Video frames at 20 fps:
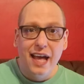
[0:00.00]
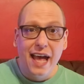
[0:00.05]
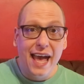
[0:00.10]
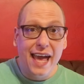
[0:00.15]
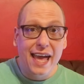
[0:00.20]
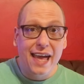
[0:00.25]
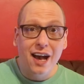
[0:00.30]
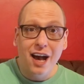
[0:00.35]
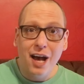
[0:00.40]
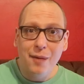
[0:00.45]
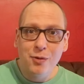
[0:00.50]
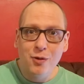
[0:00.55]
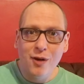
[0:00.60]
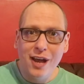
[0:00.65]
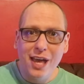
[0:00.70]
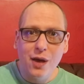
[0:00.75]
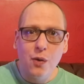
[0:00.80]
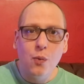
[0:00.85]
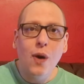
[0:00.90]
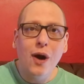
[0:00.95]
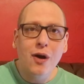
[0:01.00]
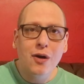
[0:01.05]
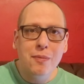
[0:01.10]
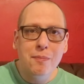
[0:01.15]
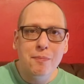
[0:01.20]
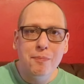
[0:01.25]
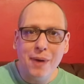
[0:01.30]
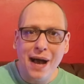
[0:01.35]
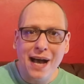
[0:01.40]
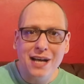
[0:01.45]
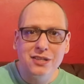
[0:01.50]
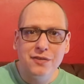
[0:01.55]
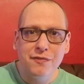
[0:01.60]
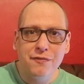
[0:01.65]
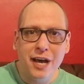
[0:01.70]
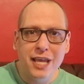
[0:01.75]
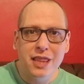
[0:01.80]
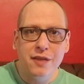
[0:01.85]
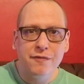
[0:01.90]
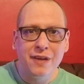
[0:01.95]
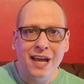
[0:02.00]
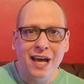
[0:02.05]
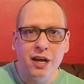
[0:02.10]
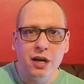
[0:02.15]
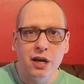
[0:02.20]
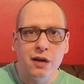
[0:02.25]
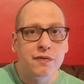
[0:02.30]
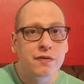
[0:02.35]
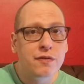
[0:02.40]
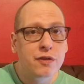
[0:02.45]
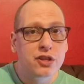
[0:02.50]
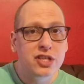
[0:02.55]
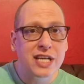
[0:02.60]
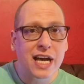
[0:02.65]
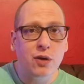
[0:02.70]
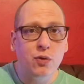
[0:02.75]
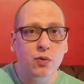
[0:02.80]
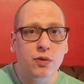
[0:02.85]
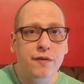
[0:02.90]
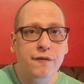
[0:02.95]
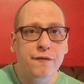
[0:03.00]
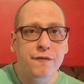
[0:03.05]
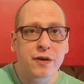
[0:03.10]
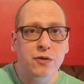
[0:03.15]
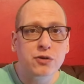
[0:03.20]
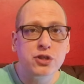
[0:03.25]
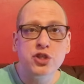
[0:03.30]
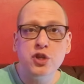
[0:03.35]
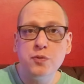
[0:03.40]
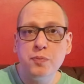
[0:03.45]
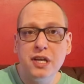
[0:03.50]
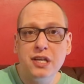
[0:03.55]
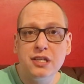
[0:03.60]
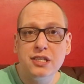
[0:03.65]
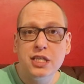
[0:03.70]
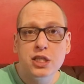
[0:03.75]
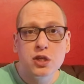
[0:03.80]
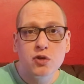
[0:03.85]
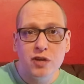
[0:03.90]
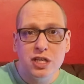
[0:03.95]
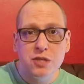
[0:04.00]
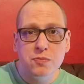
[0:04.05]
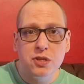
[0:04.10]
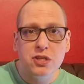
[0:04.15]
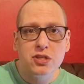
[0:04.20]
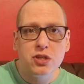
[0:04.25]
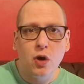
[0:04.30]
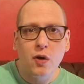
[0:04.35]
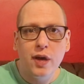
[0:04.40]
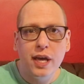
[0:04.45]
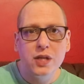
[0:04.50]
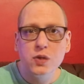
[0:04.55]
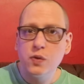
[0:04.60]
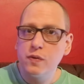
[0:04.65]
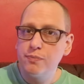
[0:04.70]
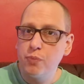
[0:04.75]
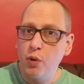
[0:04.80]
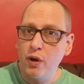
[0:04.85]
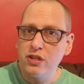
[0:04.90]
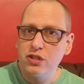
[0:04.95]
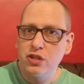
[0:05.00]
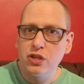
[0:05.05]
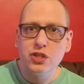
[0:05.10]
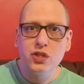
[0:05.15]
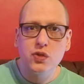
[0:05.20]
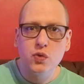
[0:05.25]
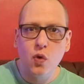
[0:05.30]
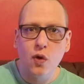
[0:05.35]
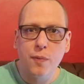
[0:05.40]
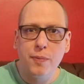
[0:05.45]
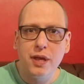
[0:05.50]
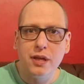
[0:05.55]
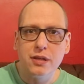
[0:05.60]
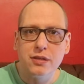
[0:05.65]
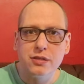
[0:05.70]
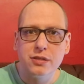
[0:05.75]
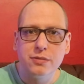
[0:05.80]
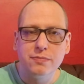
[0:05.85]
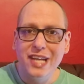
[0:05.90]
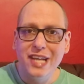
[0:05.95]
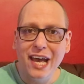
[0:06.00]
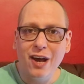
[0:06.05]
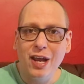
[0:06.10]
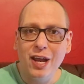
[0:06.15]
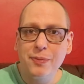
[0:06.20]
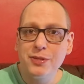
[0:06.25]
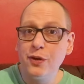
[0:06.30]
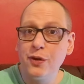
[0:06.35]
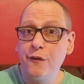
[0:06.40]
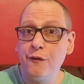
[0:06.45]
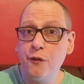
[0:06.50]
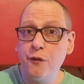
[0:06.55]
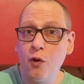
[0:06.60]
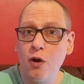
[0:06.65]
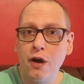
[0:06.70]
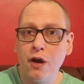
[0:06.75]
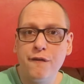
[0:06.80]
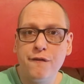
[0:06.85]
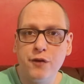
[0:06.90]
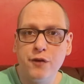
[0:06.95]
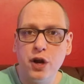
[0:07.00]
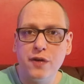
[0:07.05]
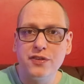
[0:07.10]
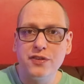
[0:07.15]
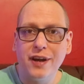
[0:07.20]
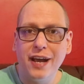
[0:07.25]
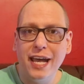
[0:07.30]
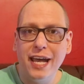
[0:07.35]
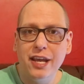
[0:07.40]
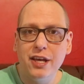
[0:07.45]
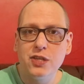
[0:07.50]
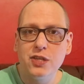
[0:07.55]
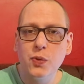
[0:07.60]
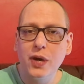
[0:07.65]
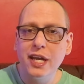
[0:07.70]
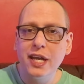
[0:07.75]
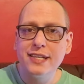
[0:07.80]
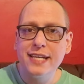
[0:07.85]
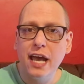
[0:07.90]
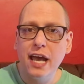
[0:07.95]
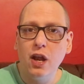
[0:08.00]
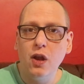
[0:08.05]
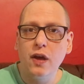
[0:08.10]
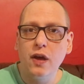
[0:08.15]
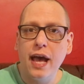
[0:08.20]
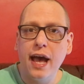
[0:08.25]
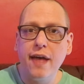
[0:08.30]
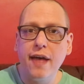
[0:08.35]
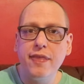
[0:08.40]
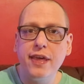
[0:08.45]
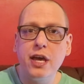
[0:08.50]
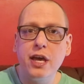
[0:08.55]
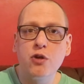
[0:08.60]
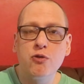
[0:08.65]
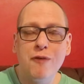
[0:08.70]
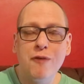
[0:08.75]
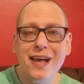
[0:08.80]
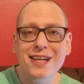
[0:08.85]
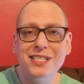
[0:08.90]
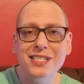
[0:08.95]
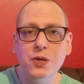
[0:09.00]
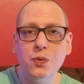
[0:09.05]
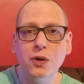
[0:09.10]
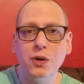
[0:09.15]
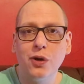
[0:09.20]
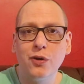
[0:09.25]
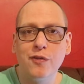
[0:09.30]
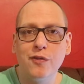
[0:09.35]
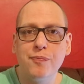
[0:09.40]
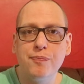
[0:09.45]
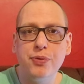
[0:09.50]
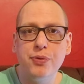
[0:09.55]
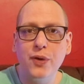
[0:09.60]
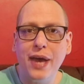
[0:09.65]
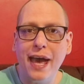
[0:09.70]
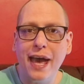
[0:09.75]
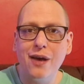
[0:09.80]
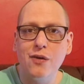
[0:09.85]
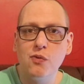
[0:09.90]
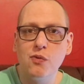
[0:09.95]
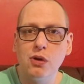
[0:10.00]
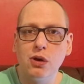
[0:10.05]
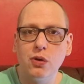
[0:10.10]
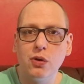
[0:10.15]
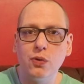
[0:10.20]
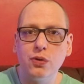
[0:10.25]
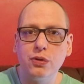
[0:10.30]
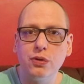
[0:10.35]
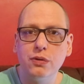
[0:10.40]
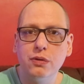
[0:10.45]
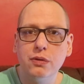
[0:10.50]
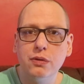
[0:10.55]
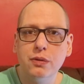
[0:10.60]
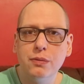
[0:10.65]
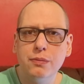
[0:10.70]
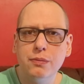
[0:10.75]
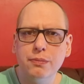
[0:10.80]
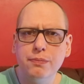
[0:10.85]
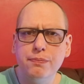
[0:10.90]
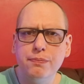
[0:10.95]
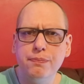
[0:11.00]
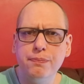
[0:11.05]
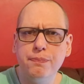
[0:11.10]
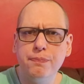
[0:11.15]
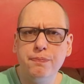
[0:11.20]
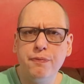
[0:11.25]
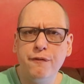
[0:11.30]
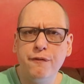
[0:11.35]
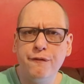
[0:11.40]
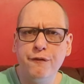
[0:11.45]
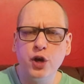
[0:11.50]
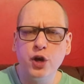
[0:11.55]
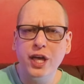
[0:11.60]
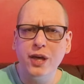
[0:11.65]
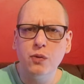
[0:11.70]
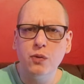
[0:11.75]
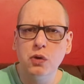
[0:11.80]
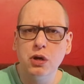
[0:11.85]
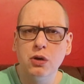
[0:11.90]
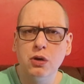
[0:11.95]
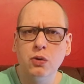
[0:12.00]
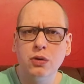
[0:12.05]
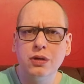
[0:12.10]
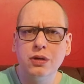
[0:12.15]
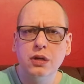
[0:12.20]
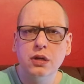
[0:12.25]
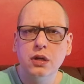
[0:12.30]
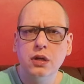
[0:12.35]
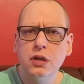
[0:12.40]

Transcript: Hey, I'm Craig. Welcome back to Fight the Flat Earth, the channel that fills stupidity's Christmas stockings with poisonous scorpions. Today on episode 4 of Flerfs Are Idiots, we're going to take a look at the crazy world of Phuket World. Fuckwit World?